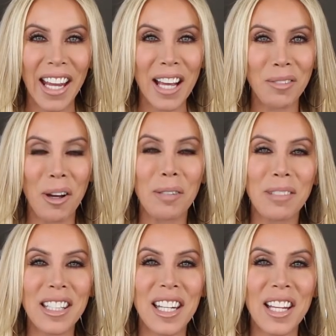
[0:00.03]
Hey guys, welcome
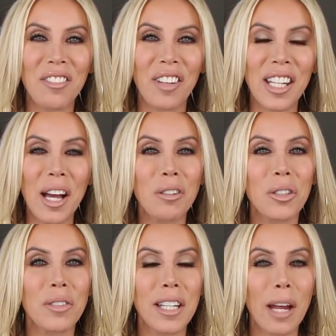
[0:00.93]
to today's video.
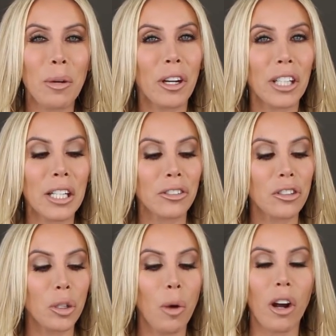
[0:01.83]
So today we are here
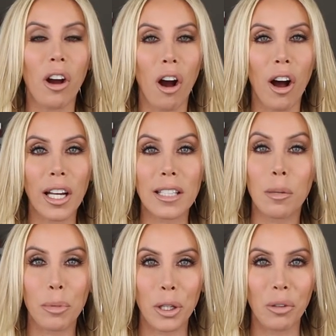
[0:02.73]
to do our
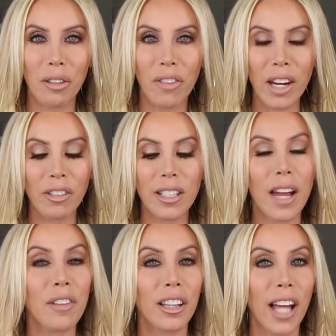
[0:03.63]
August beauty favorites.
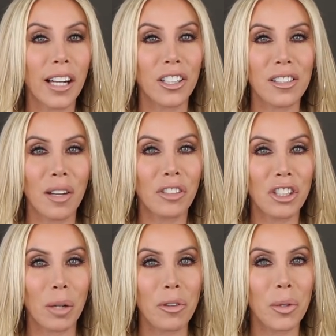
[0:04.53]
I have a lot of good stuff to
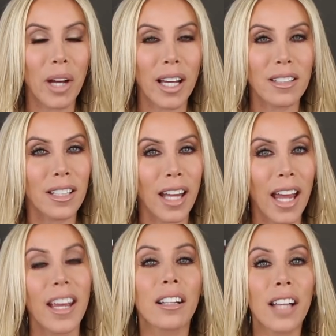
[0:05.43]
share with you guys
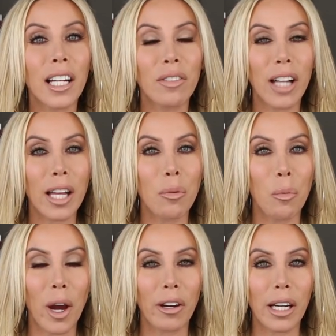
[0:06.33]
today. A lot of it I
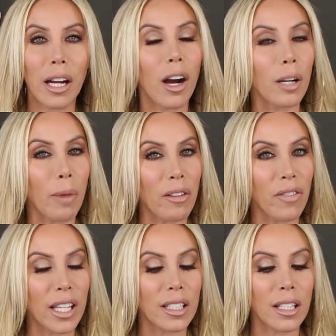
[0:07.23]
am wearing on my
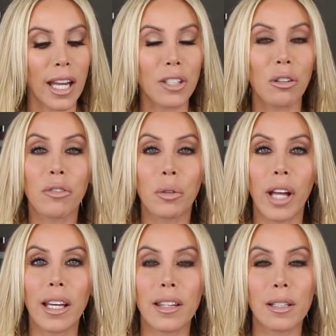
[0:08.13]
face today, so if you
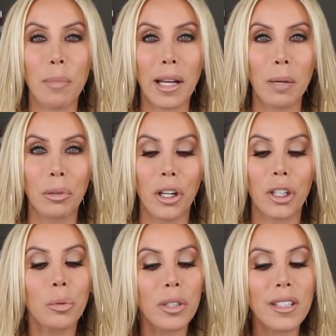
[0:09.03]
like this makeup
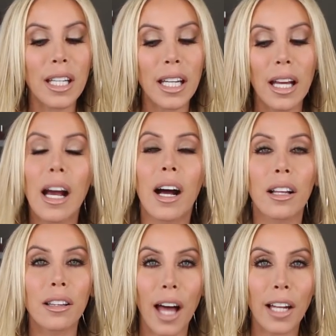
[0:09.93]
look, you will see a
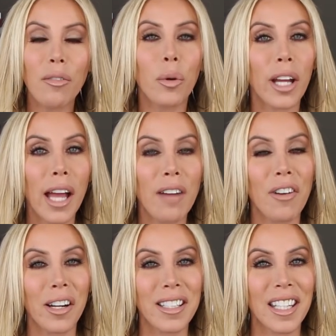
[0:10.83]
lot of what I have
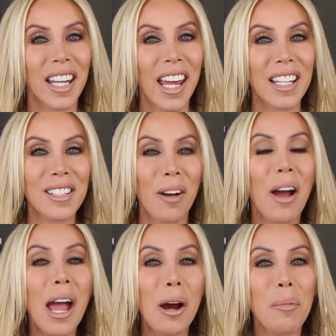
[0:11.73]
on today. So
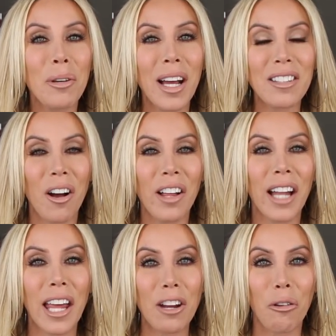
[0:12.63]
hope you guys all
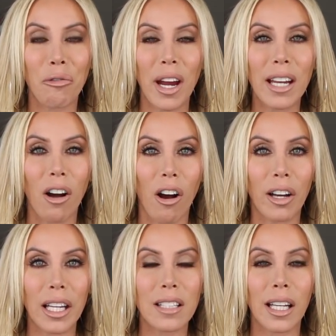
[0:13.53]
had a great
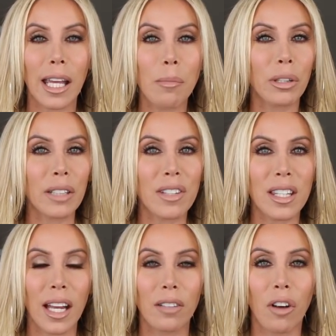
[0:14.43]
August. I can't believe it's
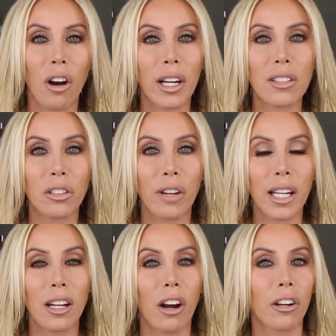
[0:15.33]
the end of August
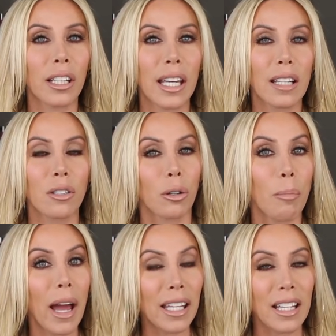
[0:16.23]
already. Our kids, or
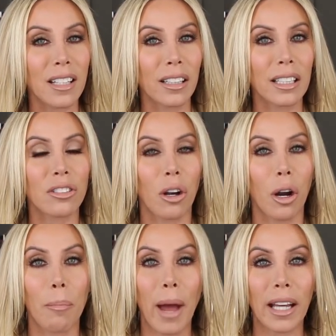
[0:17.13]
my kids at least,
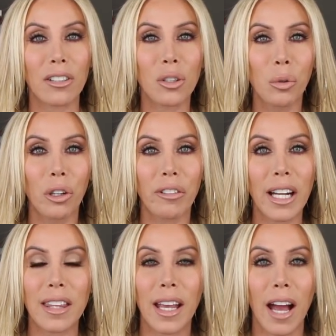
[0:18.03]
are back in school
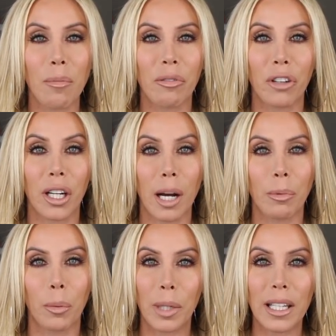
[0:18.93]
already. They have been for a
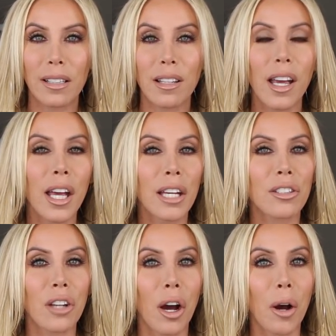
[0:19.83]
couple weeks.
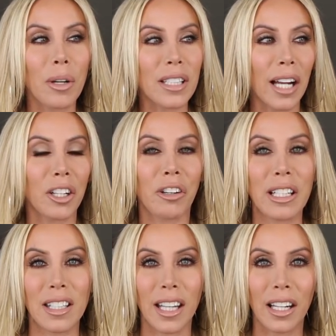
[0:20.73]
So it's kind of
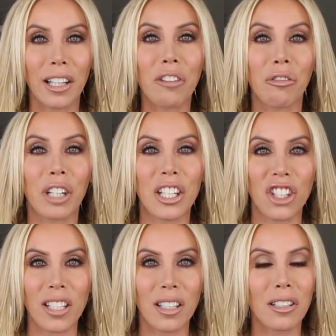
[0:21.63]
crazy getting like
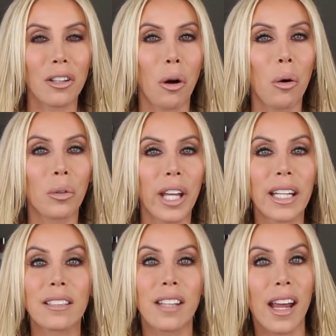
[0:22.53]
readjusted to the whole
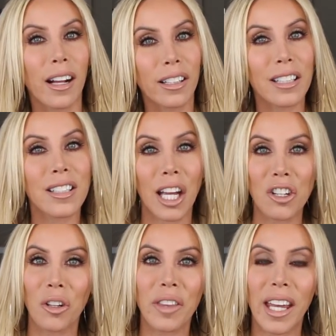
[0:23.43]
like daily
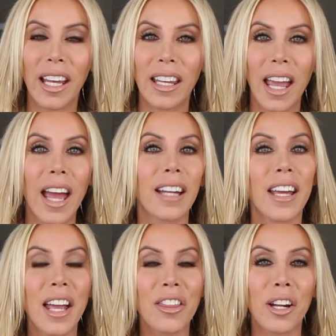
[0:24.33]
schedule thing
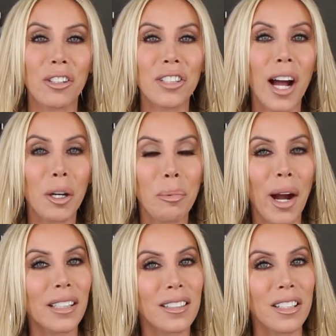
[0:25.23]
again. Their soccer
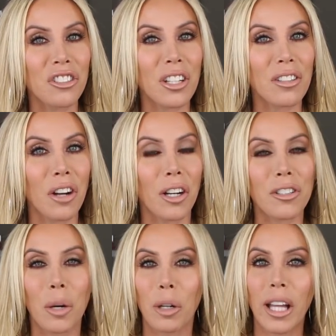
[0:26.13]
practices just
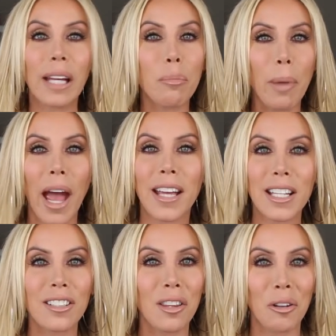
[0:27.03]
start, so we're like
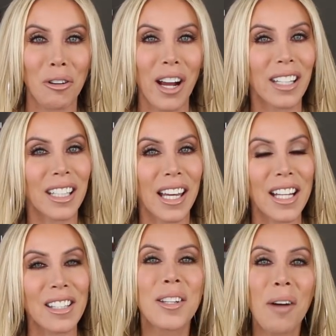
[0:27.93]
back into the grind
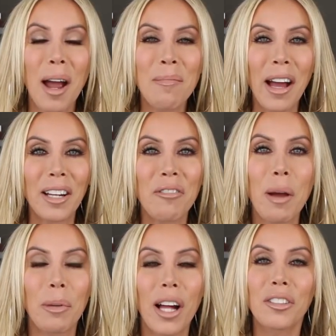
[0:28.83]
again. So I'm not gonna
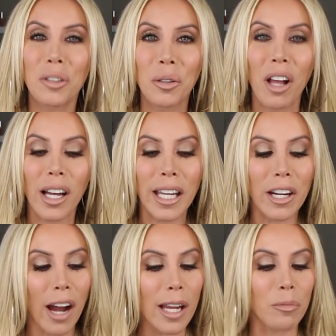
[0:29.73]
ramble on too long
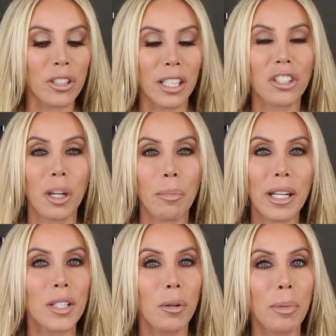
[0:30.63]
here. I am just gonna
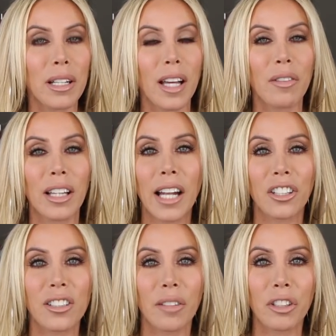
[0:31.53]
jump into it because I have a lot
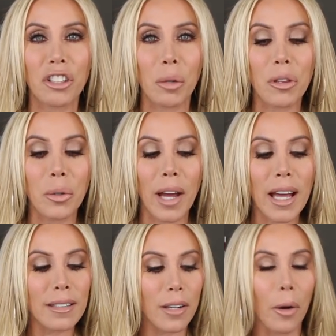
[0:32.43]
of good stuff to share with you guys.